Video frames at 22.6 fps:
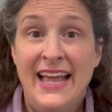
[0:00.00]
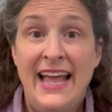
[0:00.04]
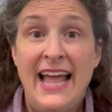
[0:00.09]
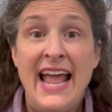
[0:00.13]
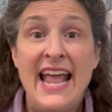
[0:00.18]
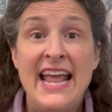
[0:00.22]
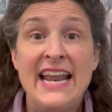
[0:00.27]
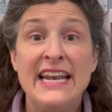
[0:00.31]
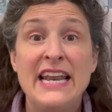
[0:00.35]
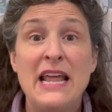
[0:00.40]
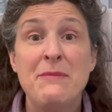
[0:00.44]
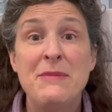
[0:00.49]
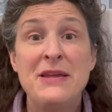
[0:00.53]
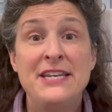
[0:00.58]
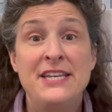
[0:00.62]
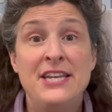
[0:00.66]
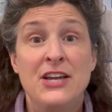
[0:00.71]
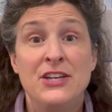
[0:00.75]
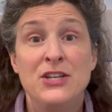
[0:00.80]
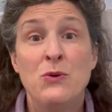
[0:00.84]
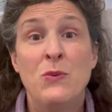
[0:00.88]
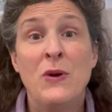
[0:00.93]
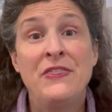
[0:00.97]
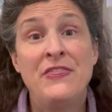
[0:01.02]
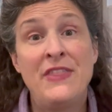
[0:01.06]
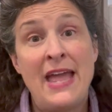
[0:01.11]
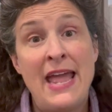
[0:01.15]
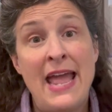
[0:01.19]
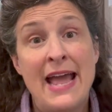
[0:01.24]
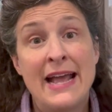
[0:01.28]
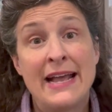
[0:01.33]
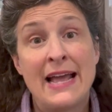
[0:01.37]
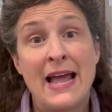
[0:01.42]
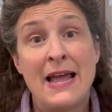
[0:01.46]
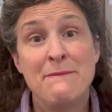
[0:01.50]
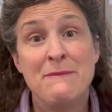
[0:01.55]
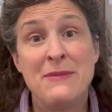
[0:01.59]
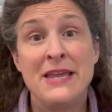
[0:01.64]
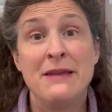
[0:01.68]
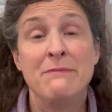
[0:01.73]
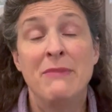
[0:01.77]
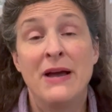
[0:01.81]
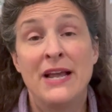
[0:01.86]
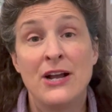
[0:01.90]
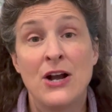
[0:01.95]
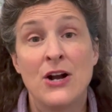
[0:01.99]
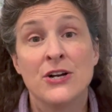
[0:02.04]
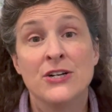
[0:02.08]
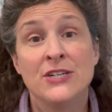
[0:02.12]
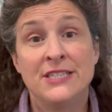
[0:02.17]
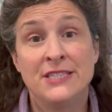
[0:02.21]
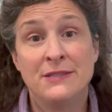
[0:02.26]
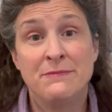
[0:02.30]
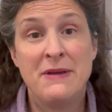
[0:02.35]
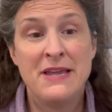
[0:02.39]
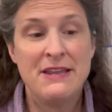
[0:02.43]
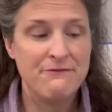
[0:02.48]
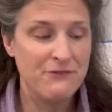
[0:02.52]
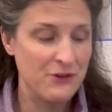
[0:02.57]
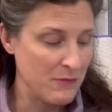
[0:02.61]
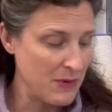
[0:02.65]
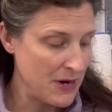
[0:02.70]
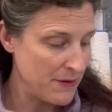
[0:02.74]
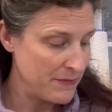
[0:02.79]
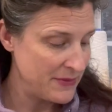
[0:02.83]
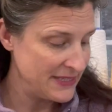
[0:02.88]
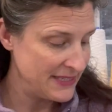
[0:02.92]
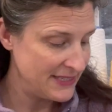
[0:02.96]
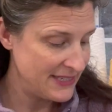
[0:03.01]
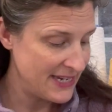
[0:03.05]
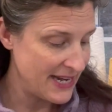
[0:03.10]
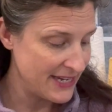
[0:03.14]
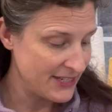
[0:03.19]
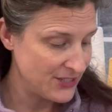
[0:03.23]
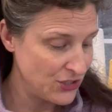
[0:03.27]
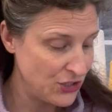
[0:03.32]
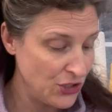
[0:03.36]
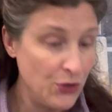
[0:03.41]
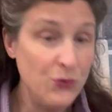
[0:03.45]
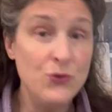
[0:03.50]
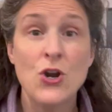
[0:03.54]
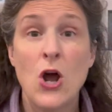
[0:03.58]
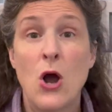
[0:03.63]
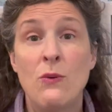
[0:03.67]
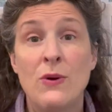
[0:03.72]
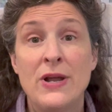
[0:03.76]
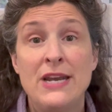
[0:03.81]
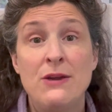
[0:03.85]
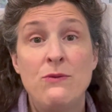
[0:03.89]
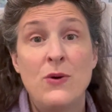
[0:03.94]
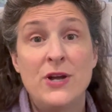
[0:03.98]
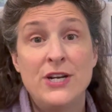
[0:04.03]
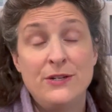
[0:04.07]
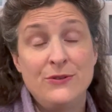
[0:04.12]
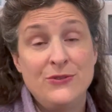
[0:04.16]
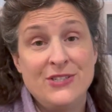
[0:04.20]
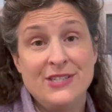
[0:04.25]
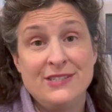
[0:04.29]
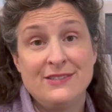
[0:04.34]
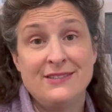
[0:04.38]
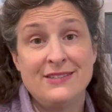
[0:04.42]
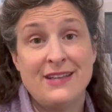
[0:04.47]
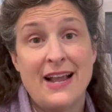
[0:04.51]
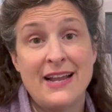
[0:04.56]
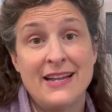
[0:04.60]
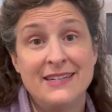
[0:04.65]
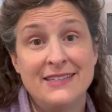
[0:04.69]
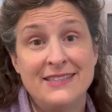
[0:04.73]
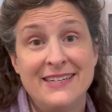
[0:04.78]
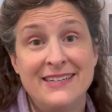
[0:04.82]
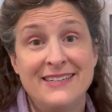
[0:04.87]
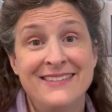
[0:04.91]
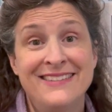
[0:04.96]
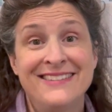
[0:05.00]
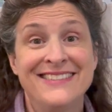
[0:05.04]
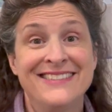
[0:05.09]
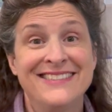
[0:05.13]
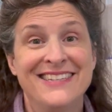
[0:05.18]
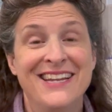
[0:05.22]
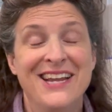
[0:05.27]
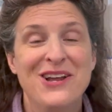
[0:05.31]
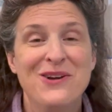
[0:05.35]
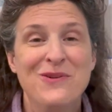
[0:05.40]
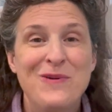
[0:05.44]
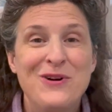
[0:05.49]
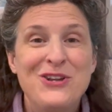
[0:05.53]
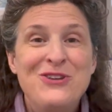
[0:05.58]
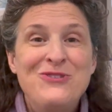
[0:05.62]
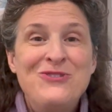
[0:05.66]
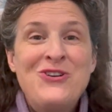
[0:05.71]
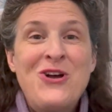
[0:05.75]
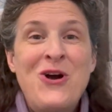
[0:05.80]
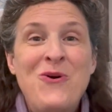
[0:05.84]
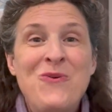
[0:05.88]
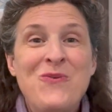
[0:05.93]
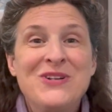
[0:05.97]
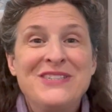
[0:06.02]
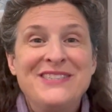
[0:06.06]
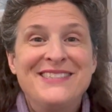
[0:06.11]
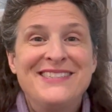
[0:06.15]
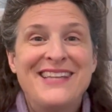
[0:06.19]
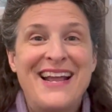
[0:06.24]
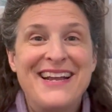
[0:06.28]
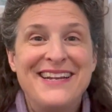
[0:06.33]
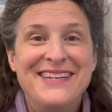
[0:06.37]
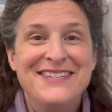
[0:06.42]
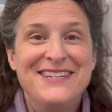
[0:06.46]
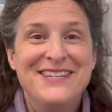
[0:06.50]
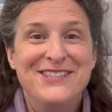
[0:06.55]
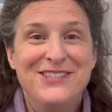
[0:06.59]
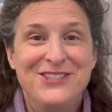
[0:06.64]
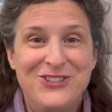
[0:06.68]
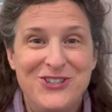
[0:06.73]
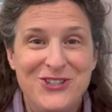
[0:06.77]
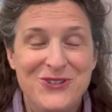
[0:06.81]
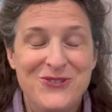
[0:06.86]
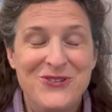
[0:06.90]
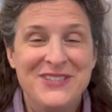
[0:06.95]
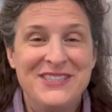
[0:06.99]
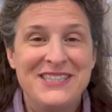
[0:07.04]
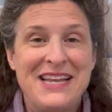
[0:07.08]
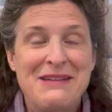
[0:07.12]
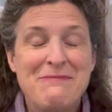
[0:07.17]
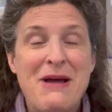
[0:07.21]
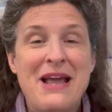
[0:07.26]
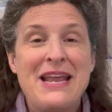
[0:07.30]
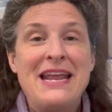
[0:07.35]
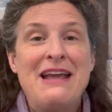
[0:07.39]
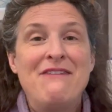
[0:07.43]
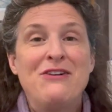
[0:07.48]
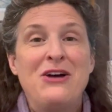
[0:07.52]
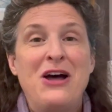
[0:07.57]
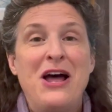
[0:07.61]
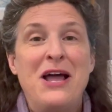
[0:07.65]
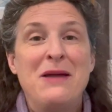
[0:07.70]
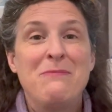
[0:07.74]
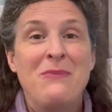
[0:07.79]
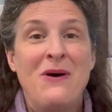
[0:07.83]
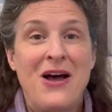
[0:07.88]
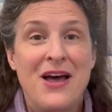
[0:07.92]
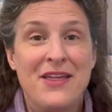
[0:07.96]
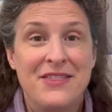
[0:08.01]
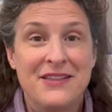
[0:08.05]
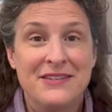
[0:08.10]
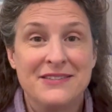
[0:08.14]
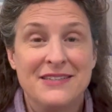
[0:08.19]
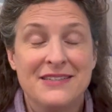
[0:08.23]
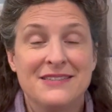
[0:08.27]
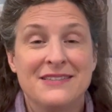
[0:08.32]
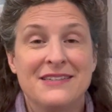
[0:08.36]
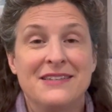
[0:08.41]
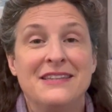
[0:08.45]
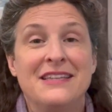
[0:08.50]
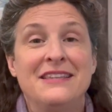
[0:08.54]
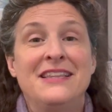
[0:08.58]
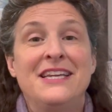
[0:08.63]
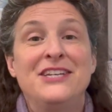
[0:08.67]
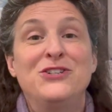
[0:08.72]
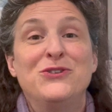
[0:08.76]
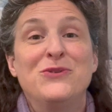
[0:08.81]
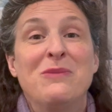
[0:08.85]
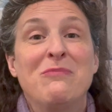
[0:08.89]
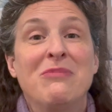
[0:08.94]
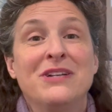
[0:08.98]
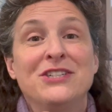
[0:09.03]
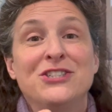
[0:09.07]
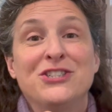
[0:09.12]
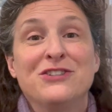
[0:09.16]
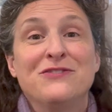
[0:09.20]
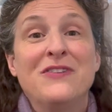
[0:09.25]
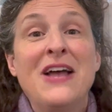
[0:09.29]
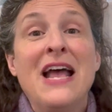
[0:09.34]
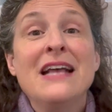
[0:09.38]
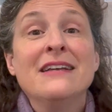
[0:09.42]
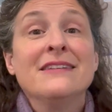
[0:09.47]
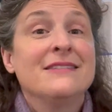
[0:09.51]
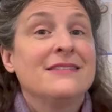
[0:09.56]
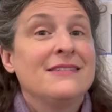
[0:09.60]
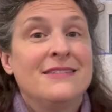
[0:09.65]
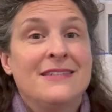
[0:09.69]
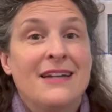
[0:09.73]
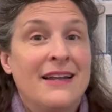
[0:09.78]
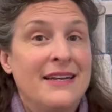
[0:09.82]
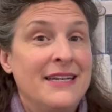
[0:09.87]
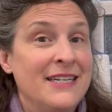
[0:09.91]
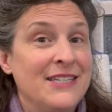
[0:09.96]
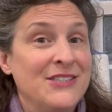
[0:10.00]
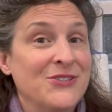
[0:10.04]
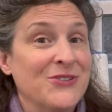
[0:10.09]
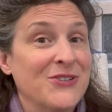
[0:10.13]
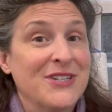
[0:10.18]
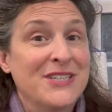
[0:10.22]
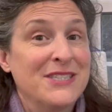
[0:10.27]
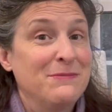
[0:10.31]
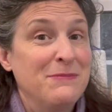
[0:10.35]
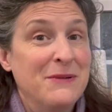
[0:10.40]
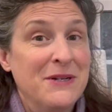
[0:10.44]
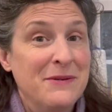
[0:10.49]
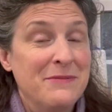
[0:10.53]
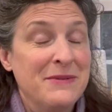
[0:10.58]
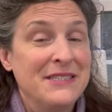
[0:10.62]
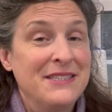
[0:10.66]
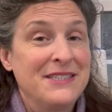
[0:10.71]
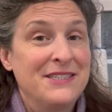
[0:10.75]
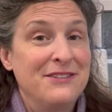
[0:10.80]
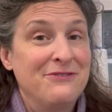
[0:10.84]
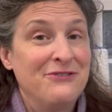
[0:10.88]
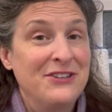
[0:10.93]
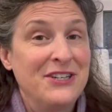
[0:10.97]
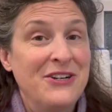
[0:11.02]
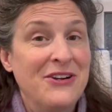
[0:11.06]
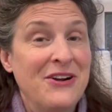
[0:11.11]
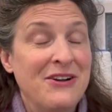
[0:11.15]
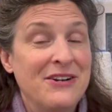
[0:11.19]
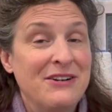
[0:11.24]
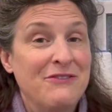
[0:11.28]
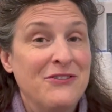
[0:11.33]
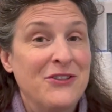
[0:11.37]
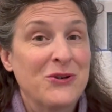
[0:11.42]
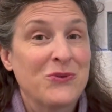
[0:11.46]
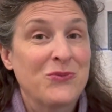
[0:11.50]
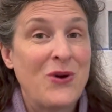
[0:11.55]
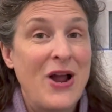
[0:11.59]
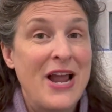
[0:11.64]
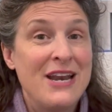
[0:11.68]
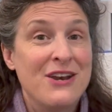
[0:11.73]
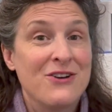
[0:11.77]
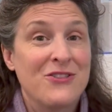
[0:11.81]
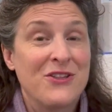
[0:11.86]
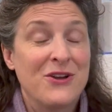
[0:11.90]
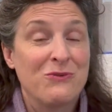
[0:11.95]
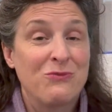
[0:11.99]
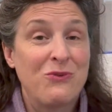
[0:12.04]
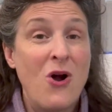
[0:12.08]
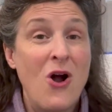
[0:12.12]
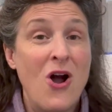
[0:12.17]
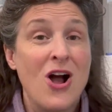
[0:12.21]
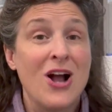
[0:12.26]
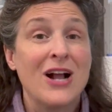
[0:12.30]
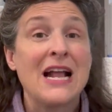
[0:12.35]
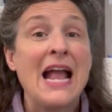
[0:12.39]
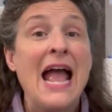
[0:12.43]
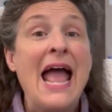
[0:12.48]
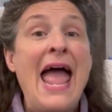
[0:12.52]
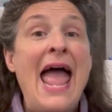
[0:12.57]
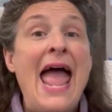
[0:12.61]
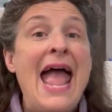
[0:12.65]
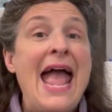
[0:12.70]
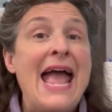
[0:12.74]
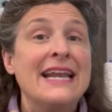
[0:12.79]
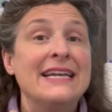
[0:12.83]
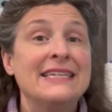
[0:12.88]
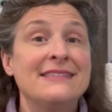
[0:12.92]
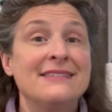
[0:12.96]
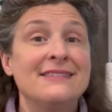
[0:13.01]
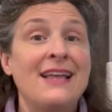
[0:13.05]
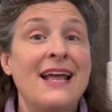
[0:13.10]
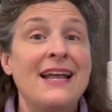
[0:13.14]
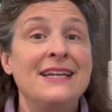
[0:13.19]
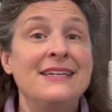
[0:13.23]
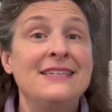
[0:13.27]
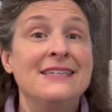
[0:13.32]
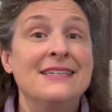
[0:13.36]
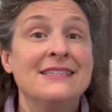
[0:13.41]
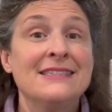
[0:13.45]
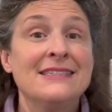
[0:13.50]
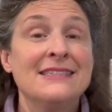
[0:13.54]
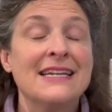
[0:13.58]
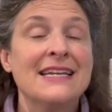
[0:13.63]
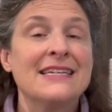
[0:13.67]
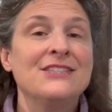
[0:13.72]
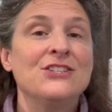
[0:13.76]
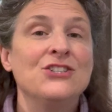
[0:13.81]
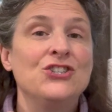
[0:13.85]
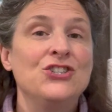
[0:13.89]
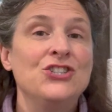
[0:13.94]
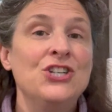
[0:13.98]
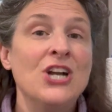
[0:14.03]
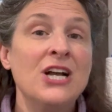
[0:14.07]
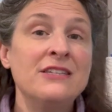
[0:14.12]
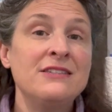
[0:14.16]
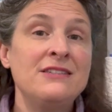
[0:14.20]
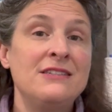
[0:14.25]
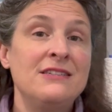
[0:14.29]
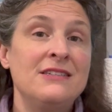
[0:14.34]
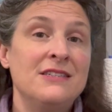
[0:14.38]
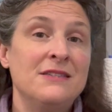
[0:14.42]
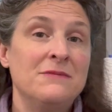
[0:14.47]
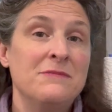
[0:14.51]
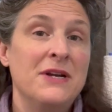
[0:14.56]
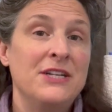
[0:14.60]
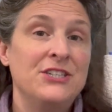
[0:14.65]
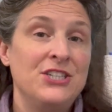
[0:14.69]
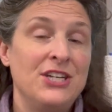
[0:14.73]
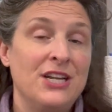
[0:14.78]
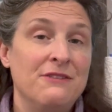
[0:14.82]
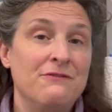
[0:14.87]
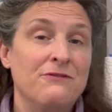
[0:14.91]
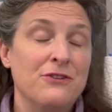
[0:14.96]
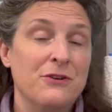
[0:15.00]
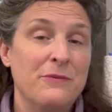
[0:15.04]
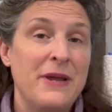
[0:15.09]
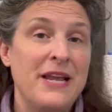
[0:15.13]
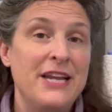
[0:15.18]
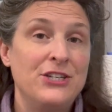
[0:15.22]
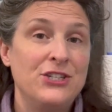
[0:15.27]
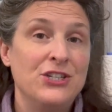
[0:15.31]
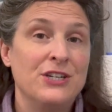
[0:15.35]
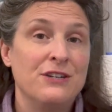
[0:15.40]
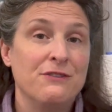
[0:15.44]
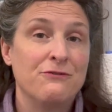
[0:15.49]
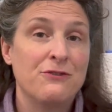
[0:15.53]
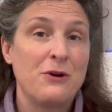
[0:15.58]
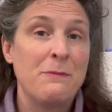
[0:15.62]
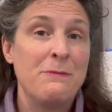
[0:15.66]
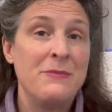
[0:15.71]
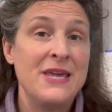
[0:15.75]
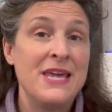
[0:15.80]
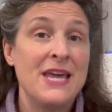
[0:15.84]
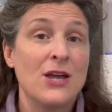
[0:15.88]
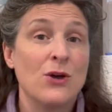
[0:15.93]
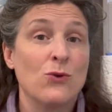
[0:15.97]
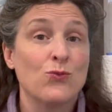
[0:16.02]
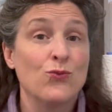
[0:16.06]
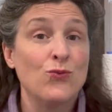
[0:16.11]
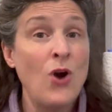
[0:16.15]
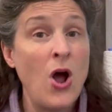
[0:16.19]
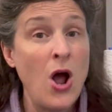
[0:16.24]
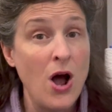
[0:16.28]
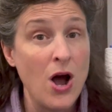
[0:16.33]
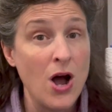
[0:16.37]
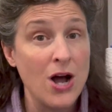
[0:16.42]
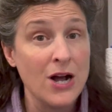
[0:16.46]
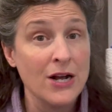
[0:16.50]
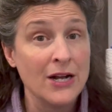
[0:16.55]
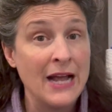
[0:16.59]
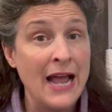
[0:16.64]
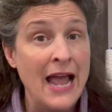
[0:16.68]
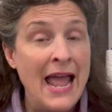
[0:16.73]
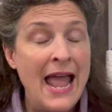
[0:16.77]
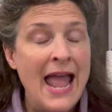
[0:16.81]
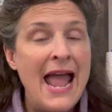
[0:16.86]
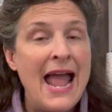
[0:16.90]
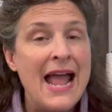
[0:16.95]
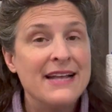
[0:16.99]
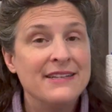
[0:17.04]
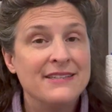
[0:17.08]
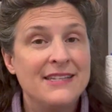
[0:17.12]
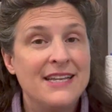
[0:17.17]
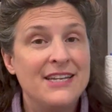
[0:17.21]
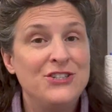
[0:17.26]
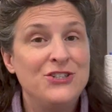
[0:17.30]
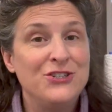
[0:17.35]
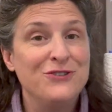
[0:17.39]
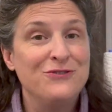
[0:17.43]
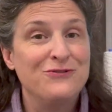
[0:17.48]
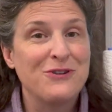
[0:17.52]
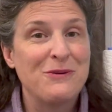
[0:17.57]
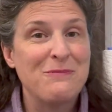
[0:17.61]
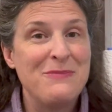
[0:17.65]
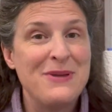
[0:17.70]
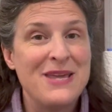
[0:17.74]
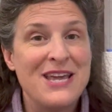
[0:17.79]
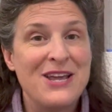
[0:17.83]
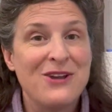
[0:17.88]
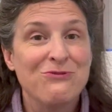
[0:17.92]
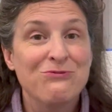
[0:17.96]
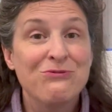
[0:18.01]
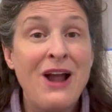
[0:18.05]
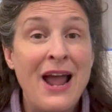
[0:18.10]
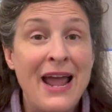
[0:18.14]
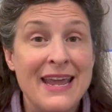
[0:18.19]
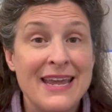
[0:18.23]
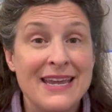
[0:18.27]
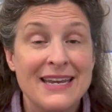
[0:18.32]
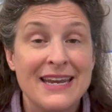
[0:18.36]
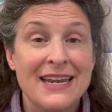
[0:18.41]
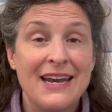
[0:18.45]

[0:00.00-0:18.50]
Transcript: And let me tell you what the heck I mean by art is made from our mistakes. Do you know anyone who's a scientist? Well, you know what scientists do is they might have a hypothesis and then they do a bunch of studies or experiments to figure out if they're right or they're wrong. And a scientist gets just as much information from being wrong as they do from being right.